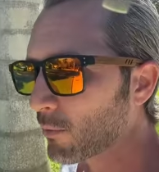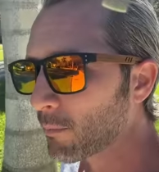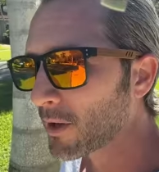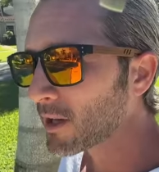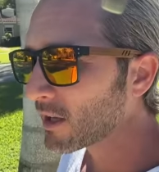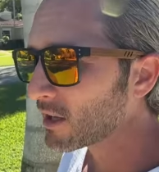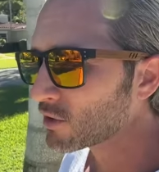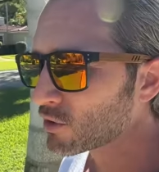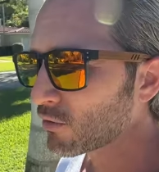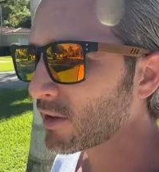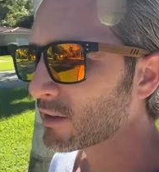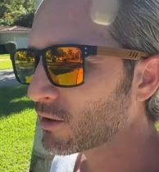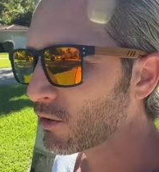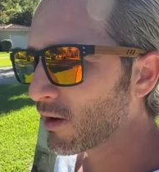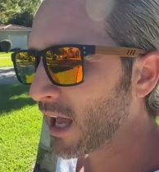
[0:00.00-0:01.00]
big issue
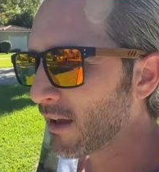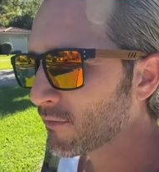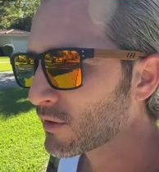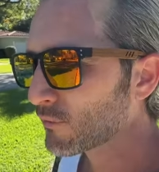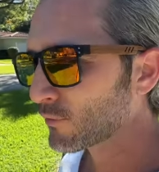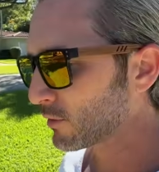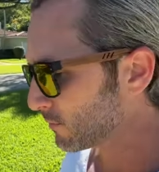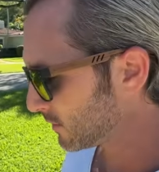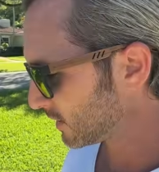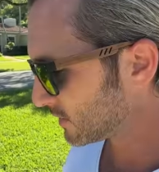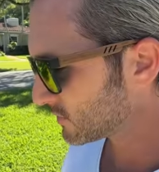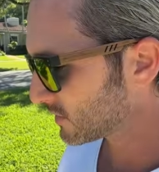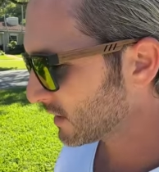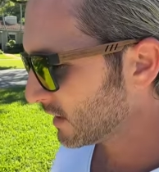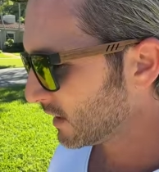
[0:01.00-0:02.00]
that they're having from
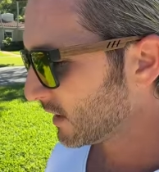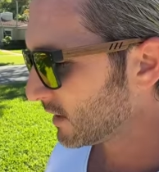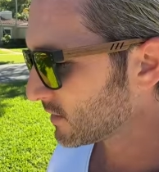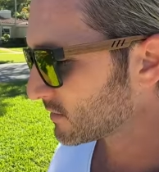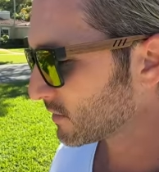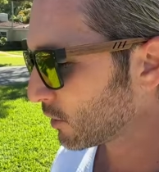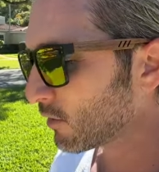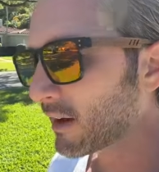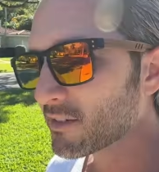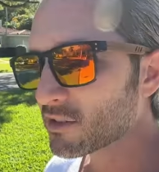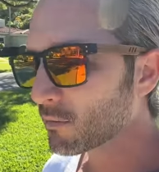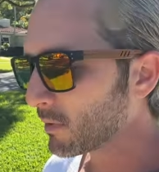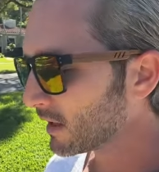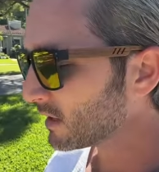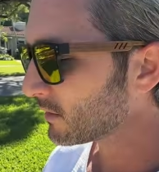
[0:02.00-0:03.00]
this is they're
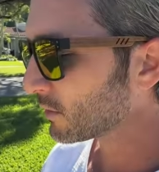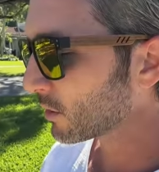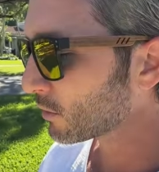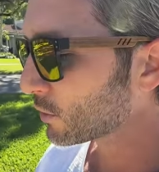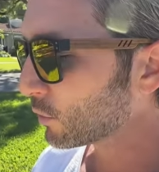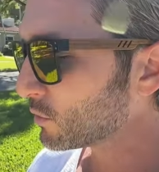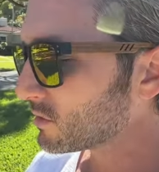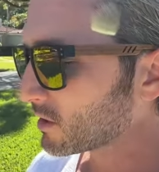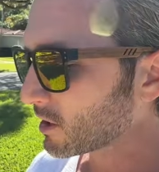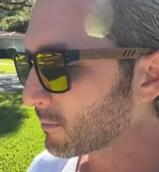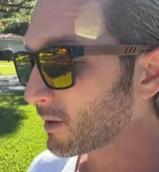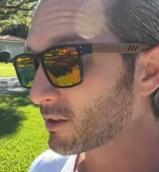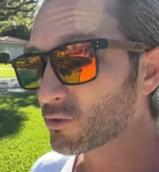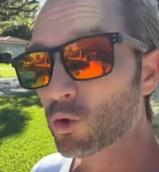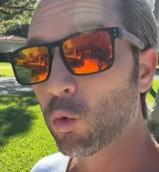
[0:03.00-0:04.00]
estimating they're losing
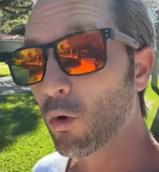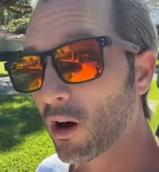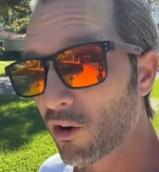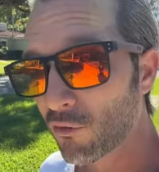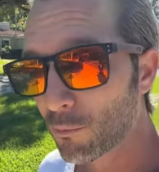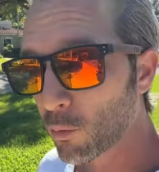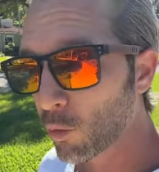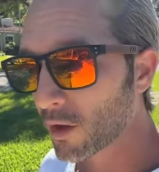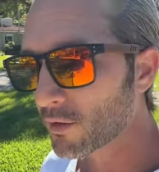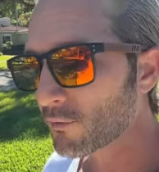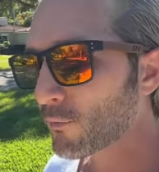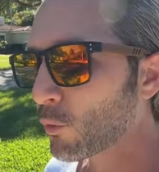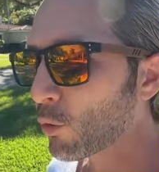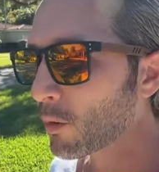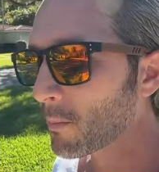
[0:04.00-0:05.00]
about
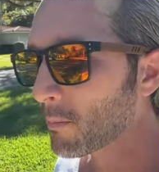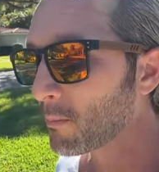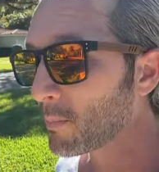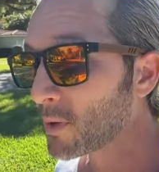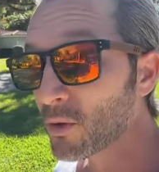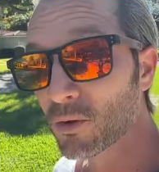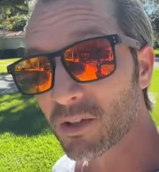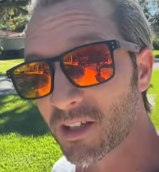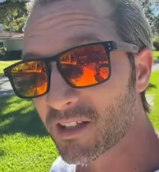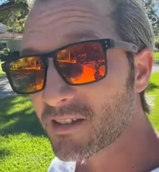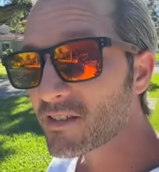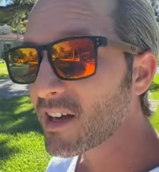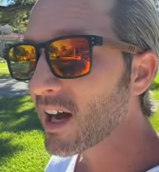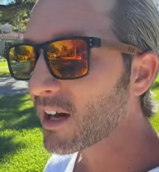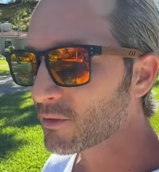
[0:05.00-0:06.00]
$12.4
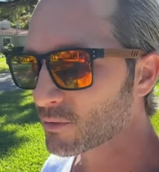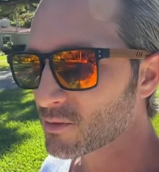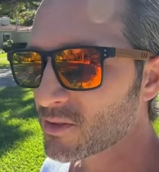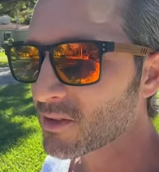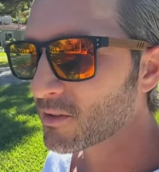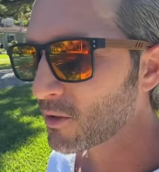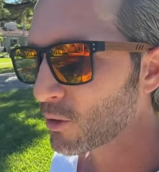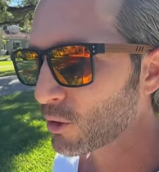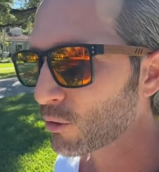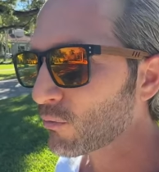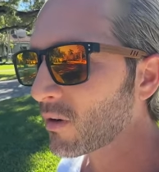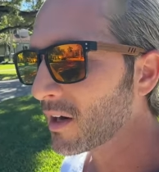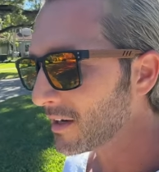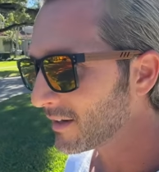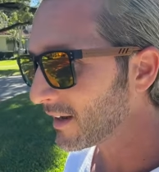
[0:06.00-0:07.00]
billion a year
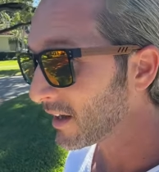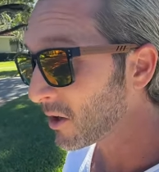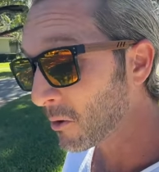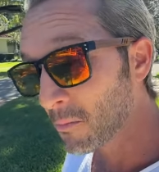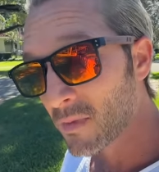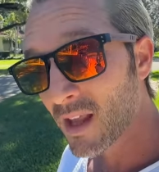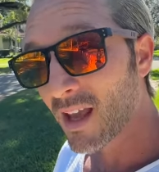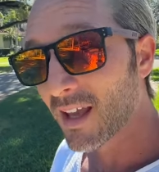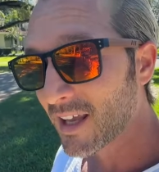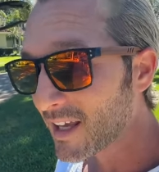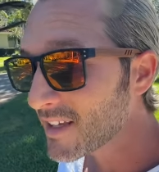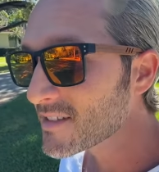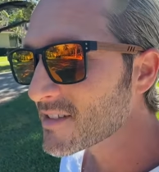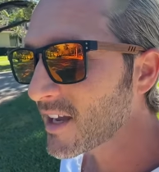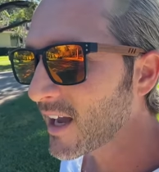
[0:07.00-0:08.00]
right now
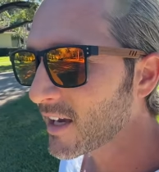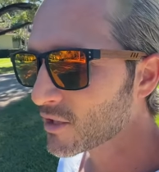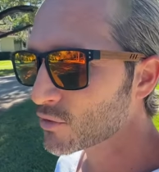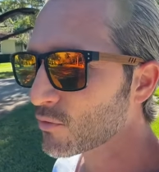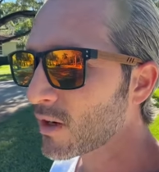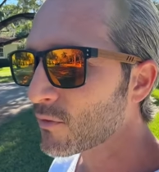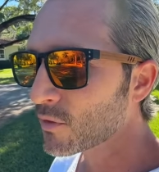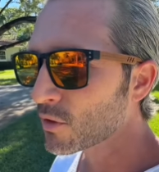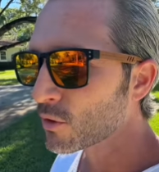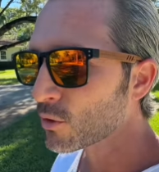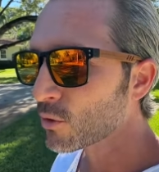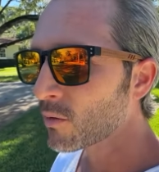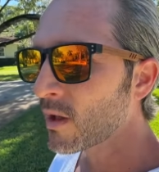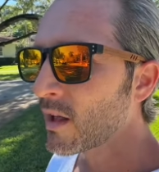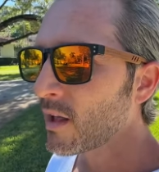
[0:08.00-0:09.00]
in tax
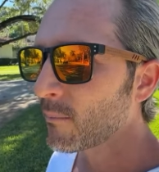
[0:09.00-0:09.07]
revenue,